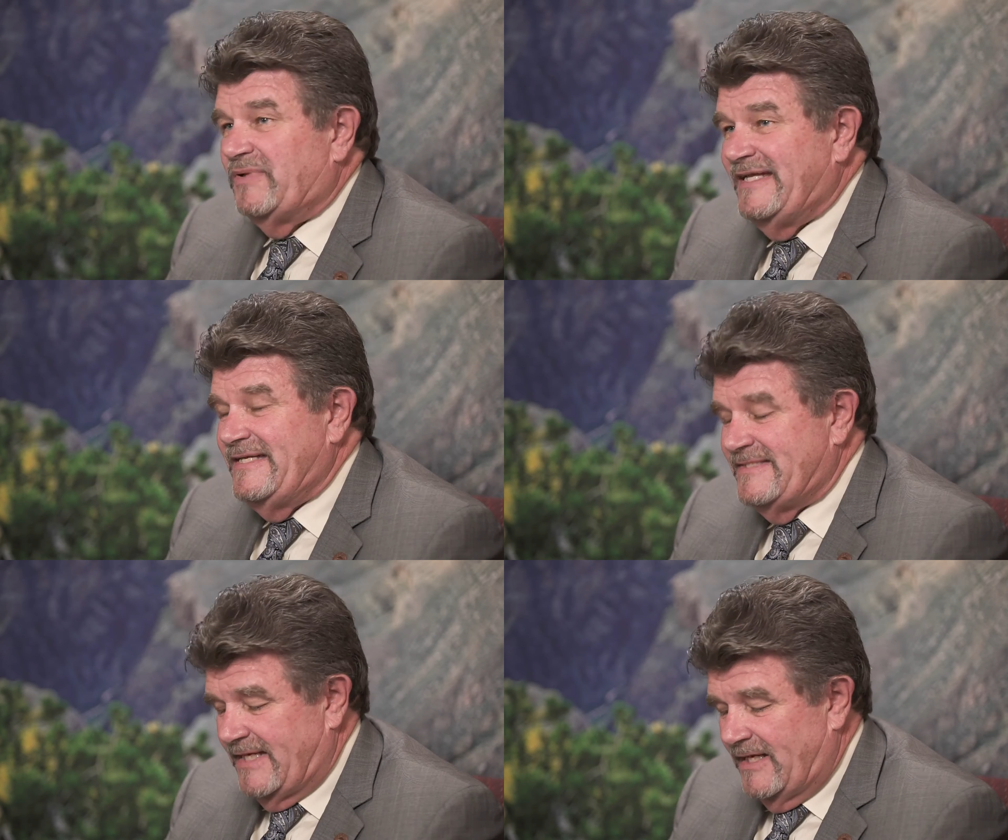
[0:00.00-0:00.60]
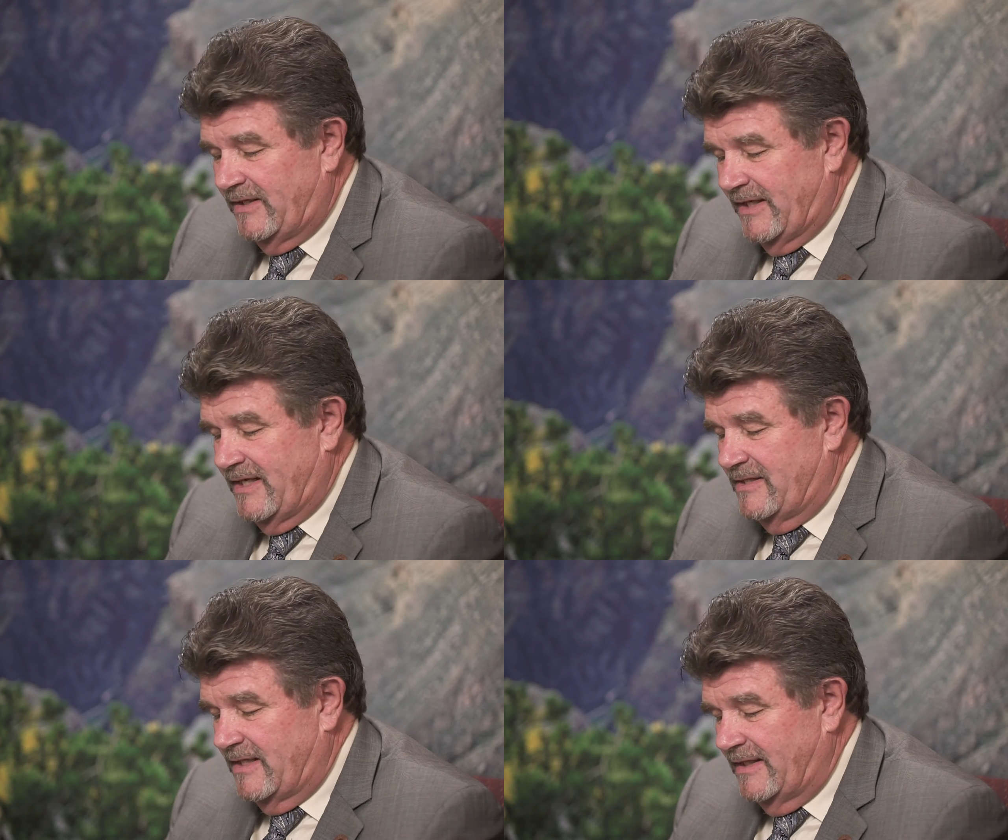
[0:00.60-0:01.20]
Please
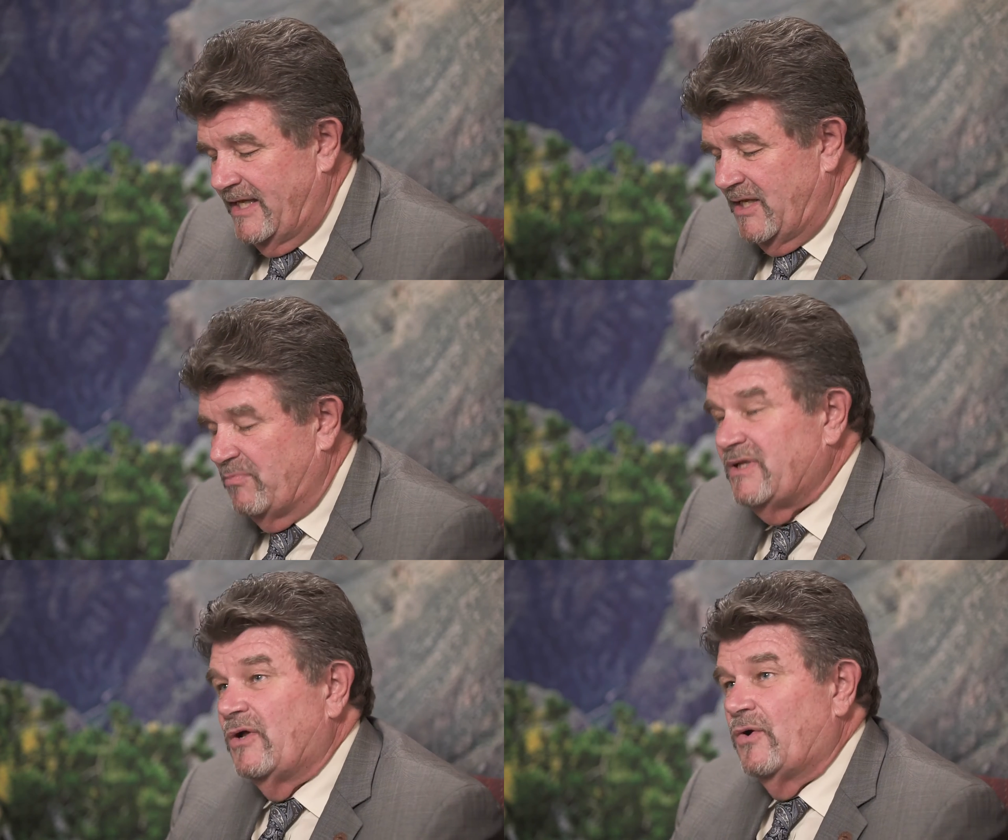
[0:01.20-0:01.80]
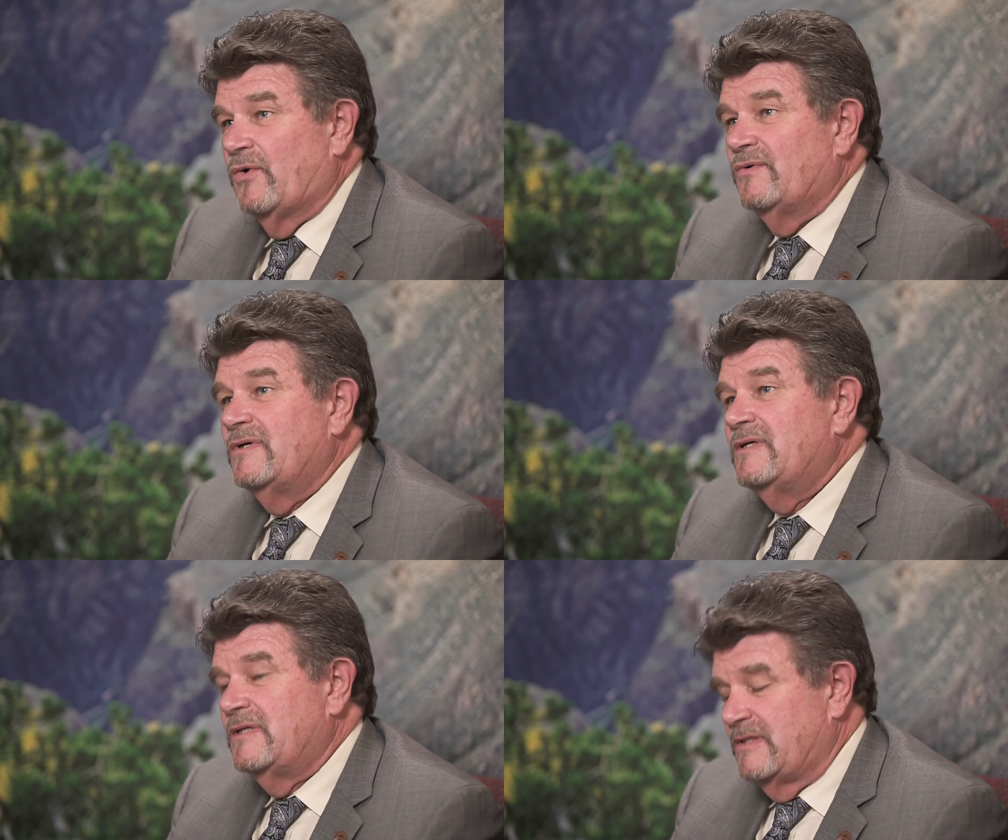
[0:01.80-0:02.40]
click the link below
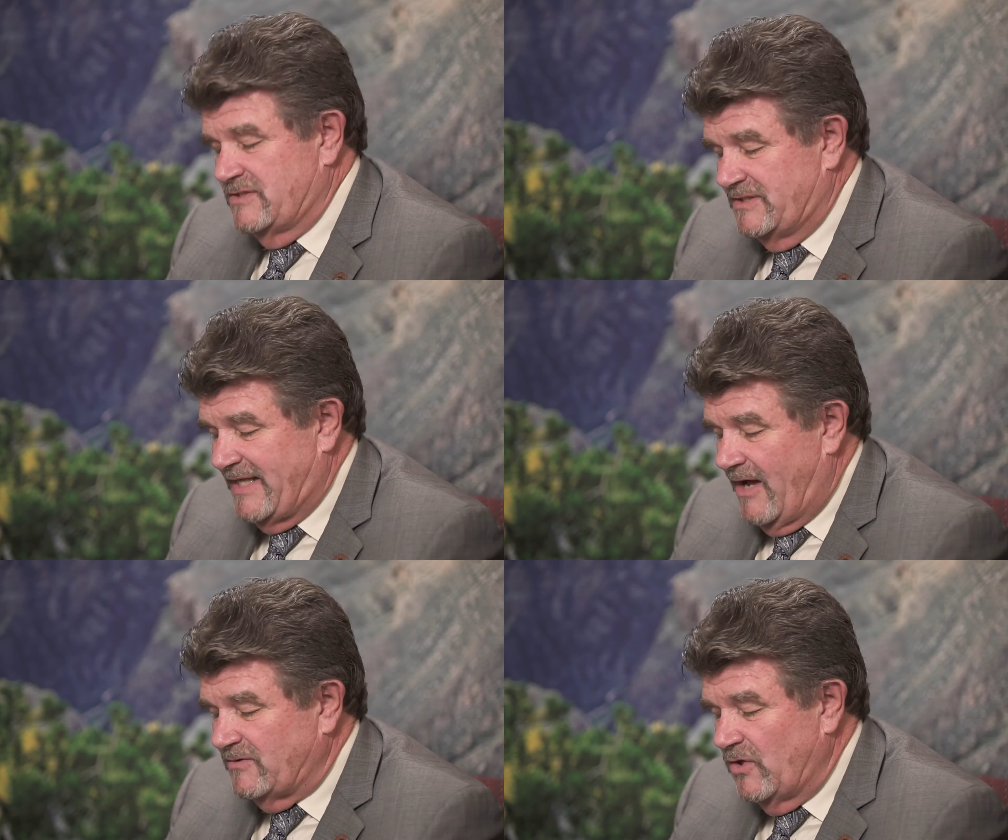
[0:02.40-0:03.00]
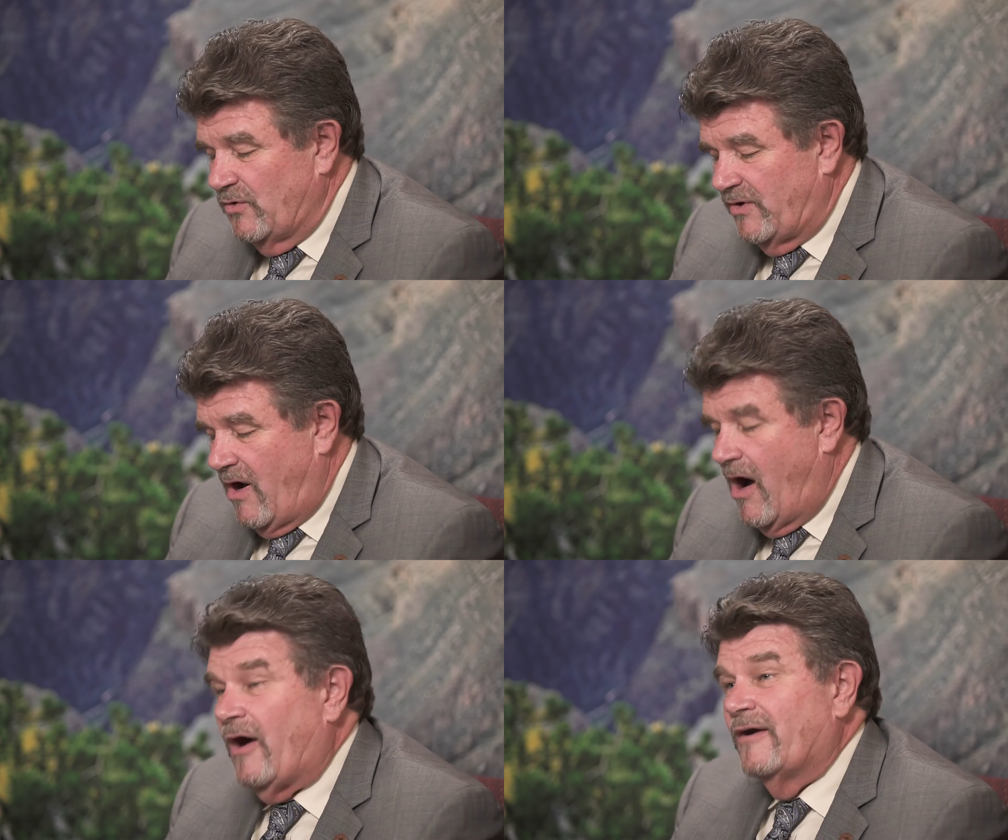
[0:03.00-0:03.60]
to download
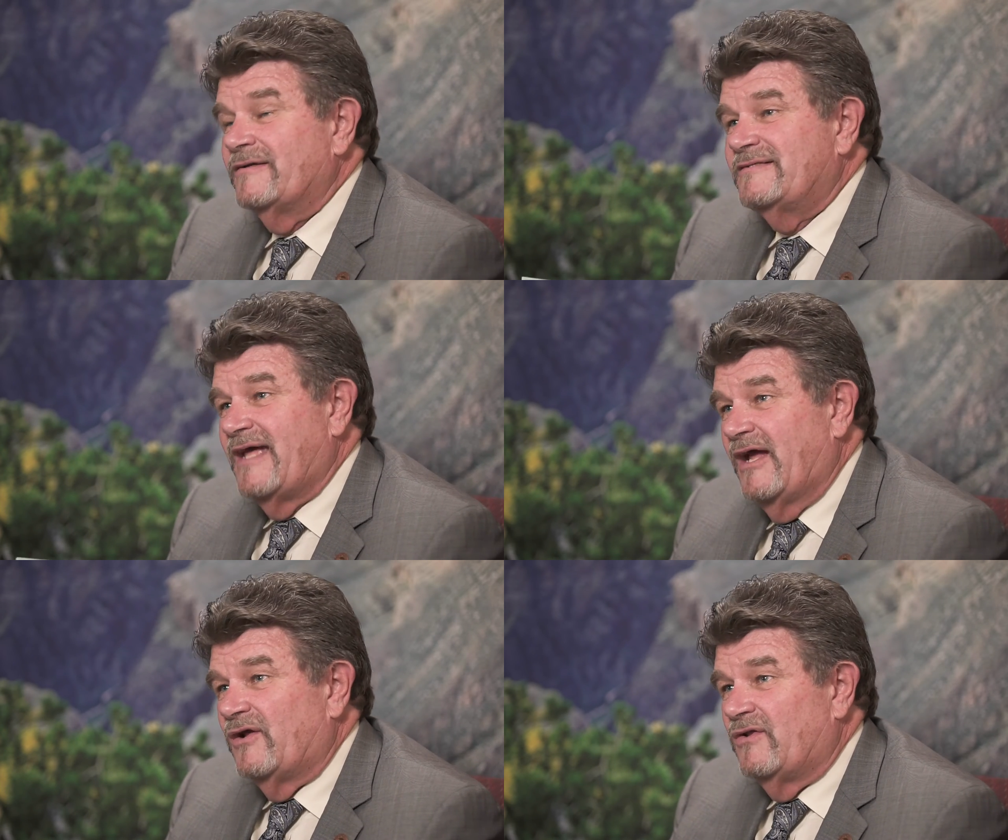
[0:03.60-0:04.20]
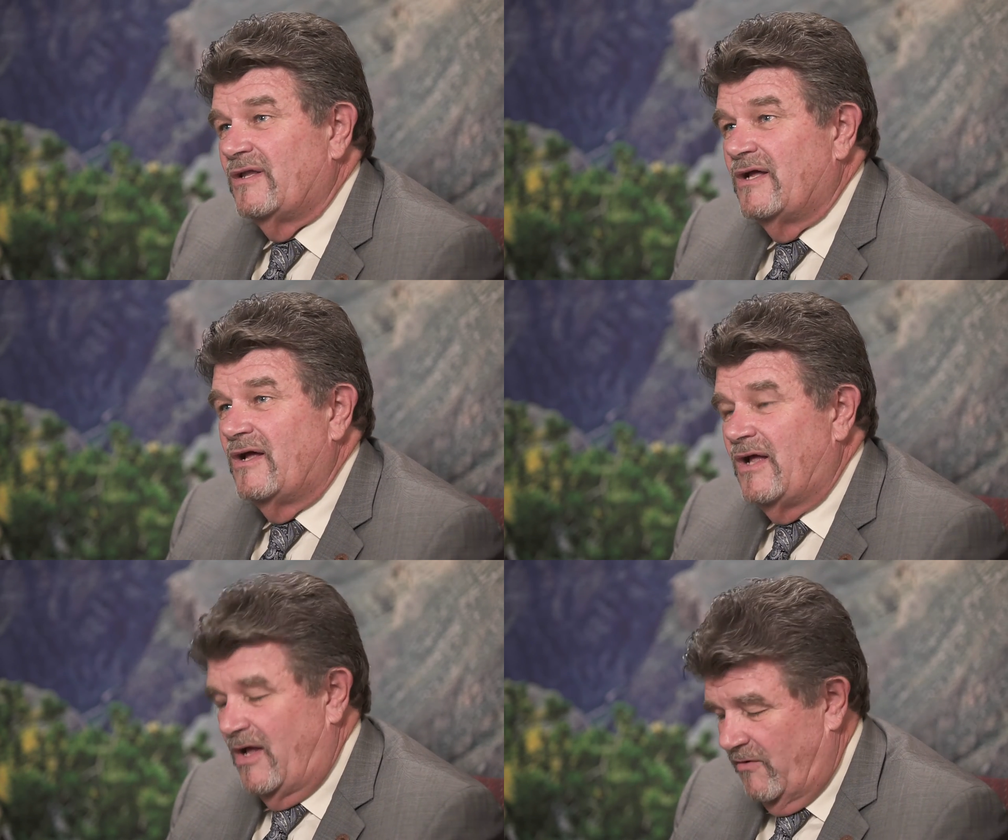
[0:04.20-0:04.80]
our Tale
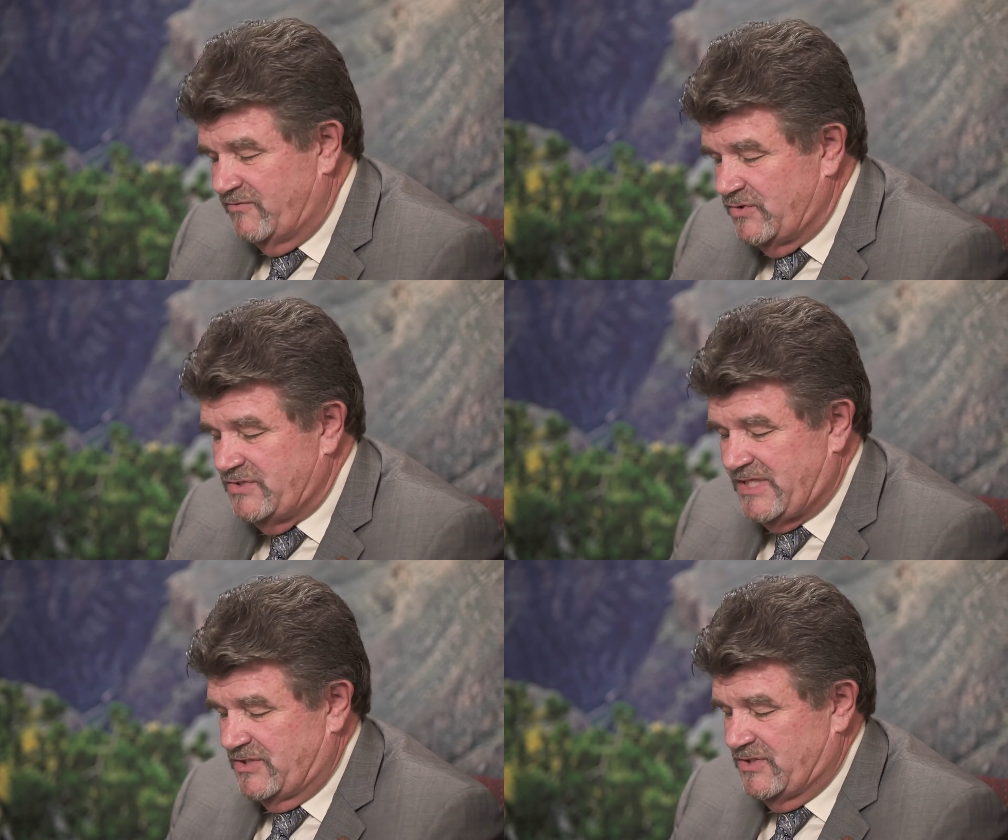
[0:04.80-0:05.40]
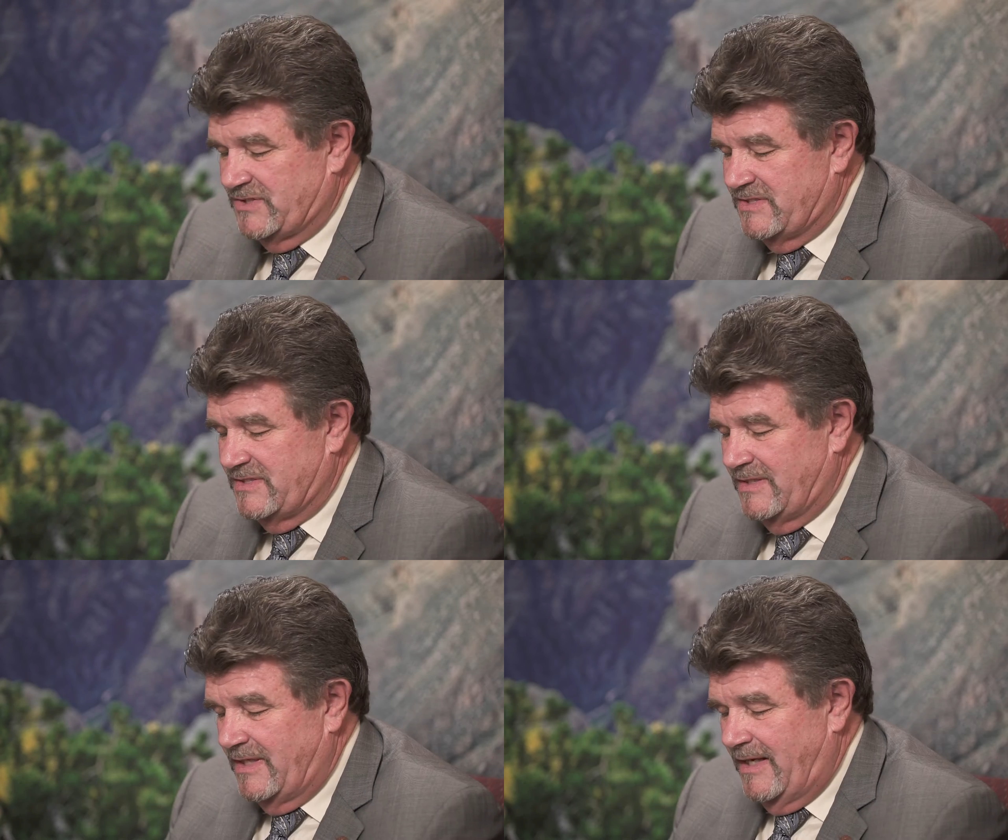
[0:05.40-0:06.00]
of Two Sessions.